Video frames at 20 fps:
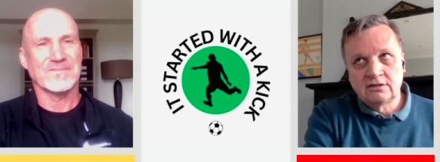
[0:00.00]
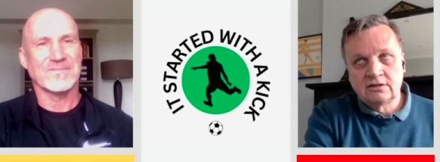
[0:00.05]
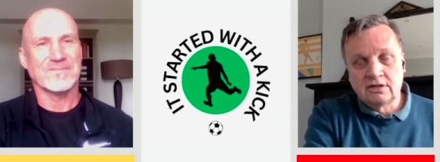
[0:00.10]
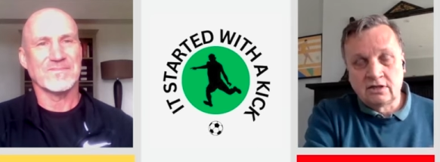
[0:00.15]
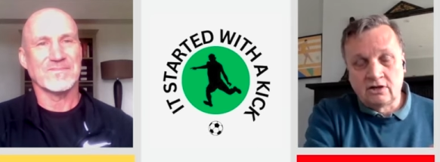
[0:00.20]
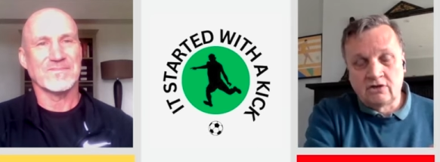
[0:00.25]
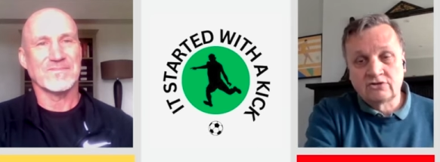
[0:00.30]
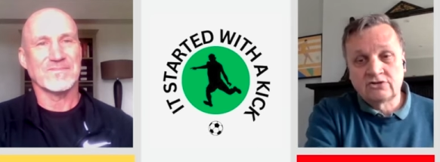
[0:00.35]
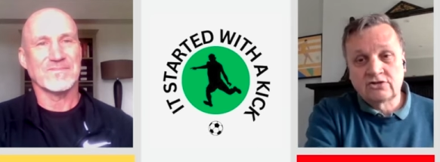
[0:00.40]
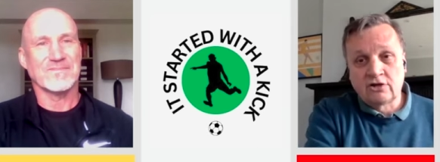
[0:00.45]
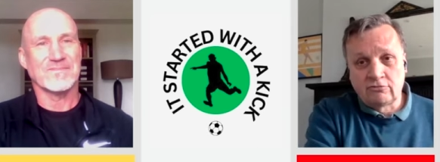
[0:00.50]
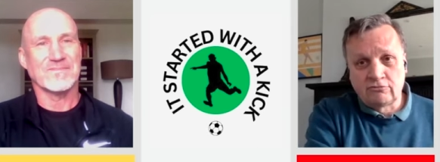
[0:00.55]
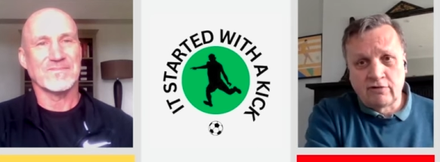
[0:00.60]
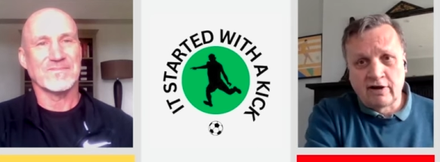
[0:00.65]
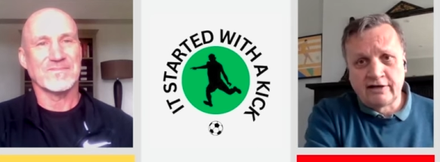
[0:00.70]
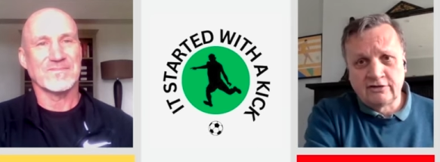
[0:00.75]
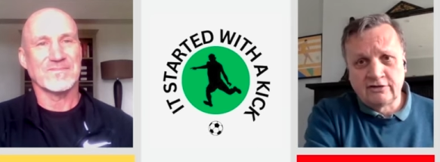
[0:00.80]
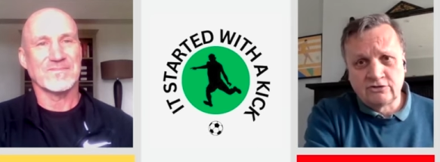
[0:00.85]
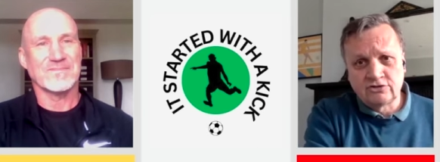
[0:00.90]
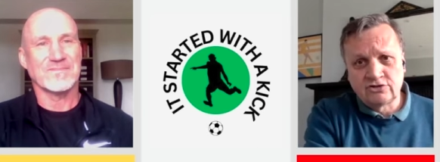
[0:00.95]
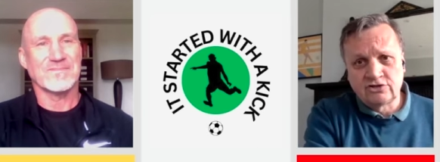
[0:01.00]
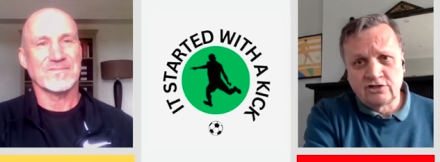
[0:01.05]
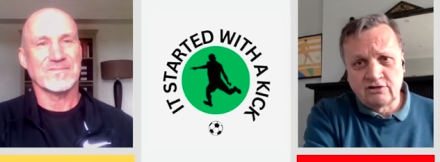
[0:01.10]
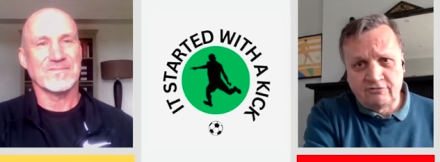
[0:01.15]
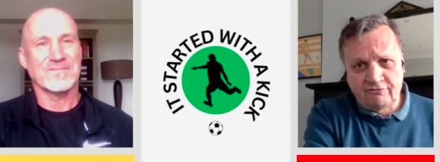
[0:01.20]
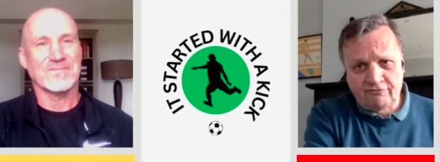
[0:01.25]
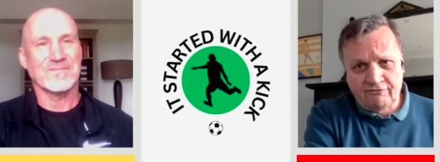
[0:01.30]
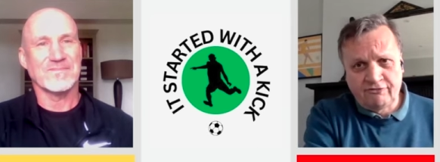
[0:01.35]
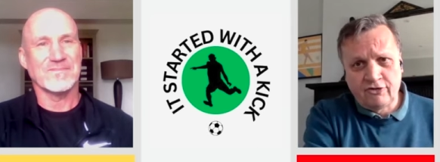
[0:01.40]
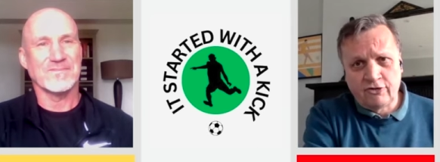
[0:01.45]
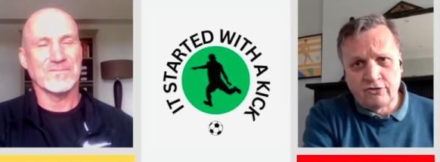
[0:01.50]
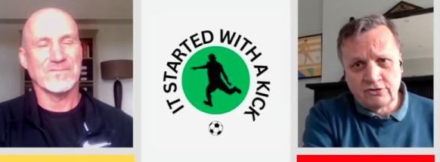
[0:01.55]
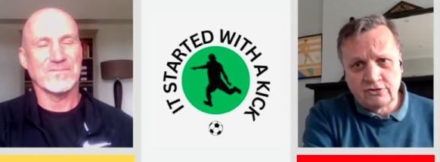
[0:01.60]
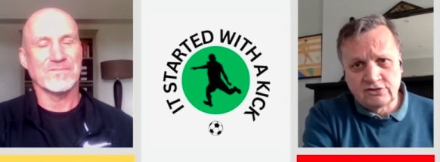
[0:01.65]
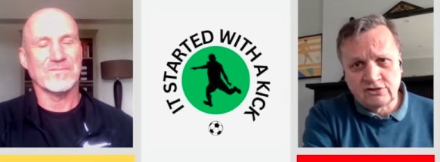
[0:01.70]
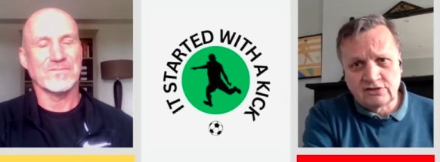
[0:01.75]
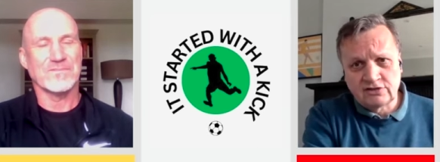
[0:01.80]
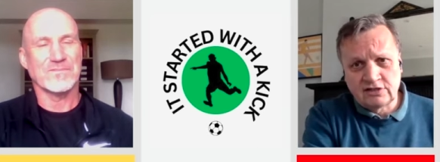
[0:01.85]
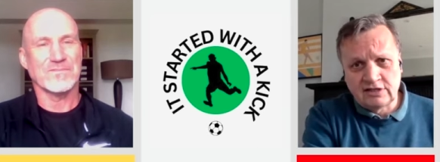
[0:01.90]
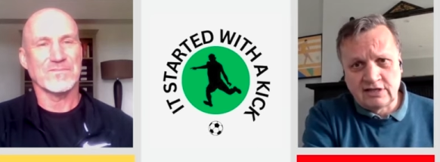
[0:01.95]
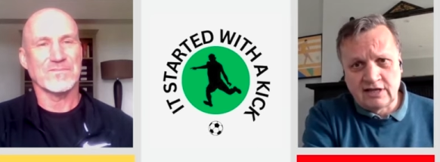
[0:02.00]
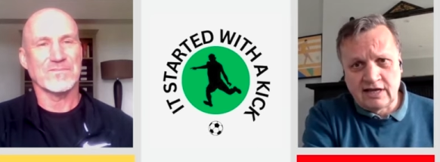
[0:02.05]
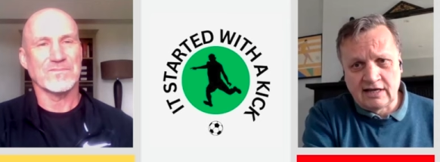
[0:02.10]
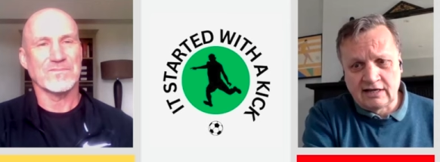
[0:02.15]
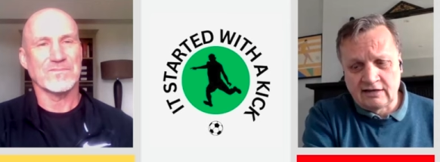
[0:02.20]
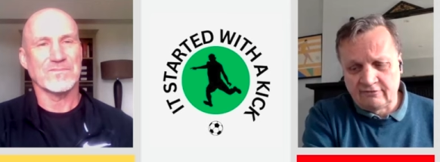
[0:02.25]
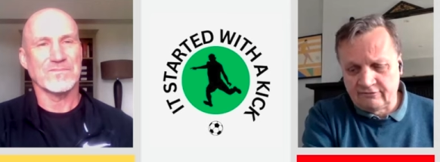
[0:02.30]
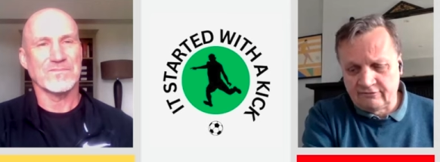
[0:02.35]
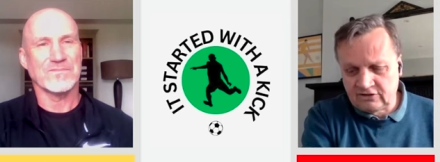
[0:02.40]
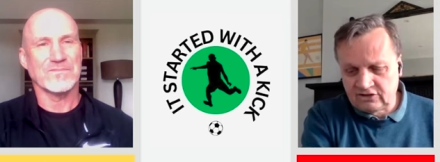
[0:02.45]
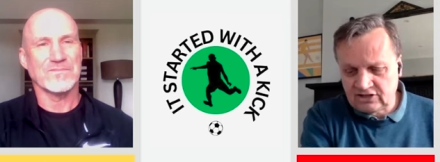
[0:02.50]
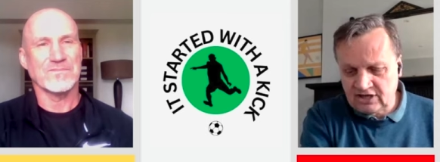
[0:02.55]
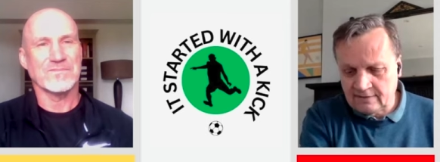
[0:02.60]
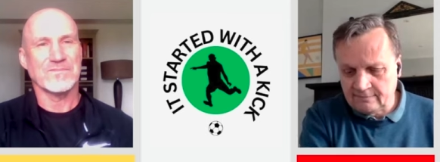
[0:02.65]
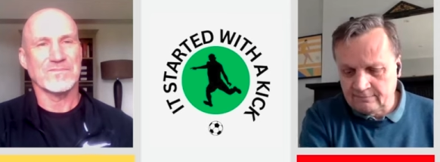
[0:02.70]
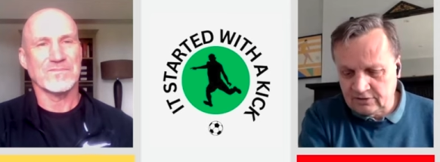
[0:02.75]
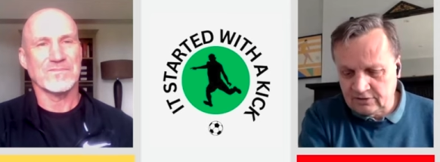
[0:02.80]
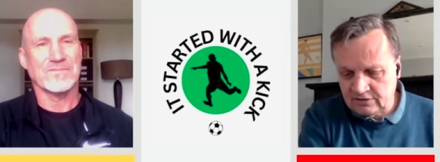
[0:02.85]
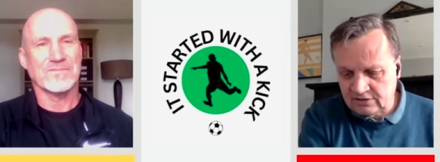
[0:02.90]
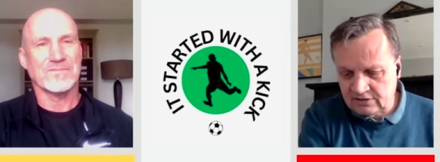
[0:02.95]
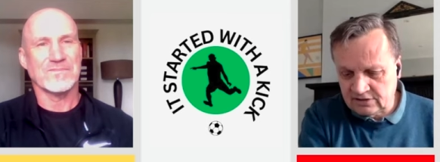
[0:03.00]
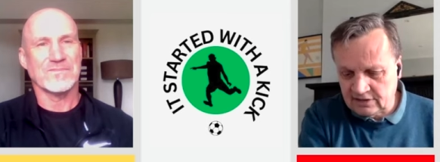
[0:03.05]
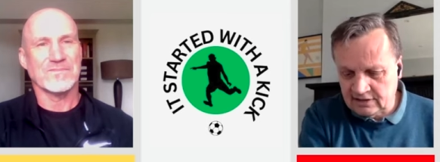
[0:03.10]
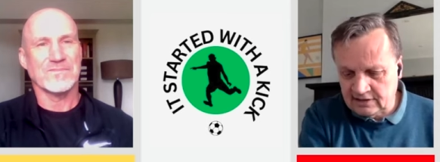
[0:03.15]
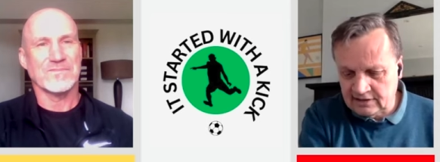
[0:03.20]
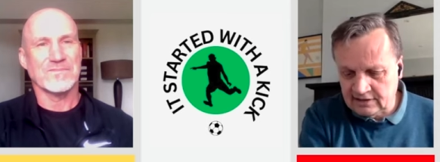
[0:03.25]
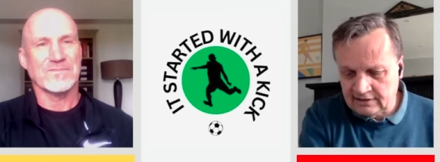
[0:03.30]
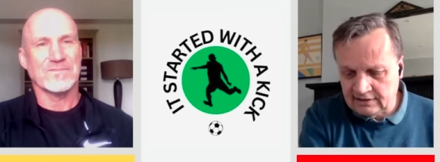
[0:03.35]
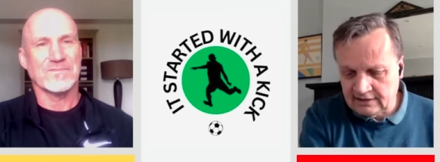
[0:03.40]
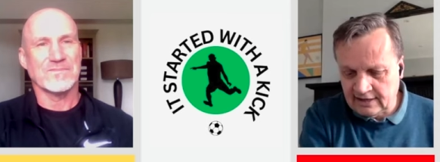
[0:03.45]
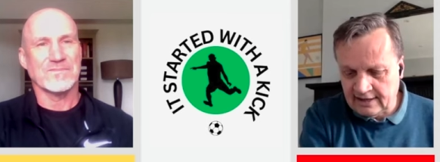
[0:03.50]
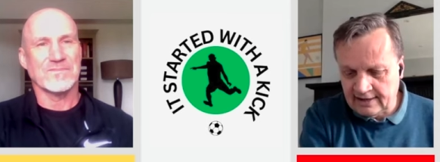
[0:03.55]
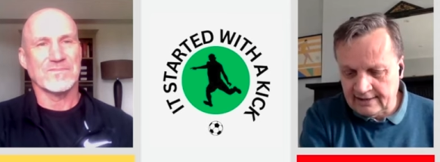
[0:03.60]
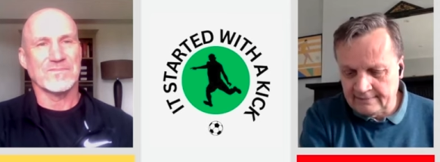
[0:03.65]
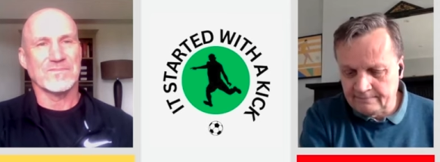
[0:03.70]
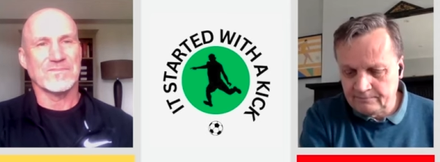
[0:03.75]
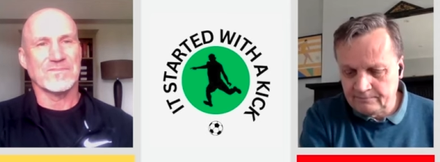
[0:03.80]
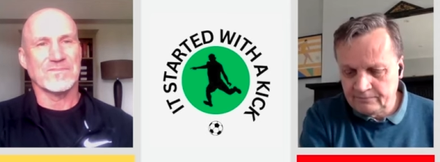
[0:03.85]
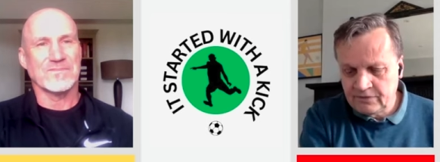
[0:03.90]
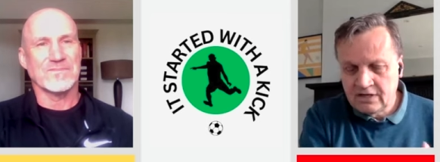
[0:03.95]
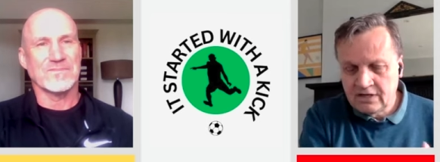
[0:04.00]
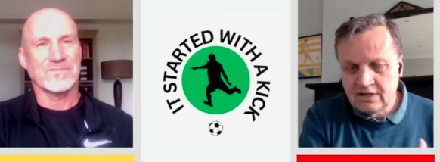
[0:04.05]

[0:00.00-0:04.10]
Speaker 1: Glasgow Rangers in the first leg of a Champions League game,